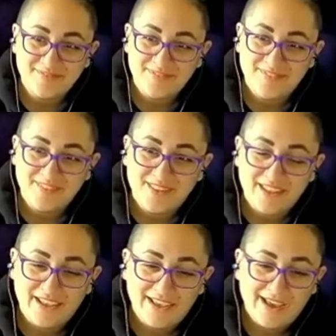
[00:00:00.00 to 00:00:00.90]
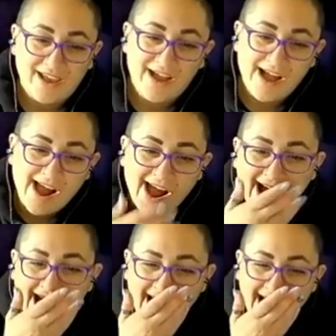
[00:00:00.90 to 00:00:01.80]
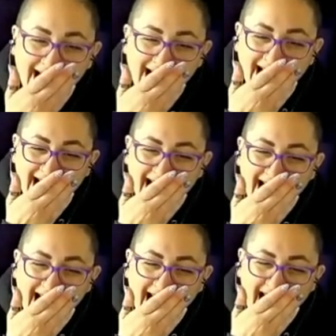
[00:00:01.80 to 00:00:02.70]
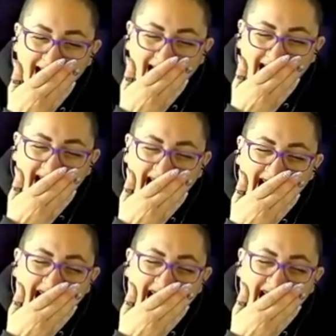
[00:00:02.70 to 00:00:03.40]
This person isn't speaking.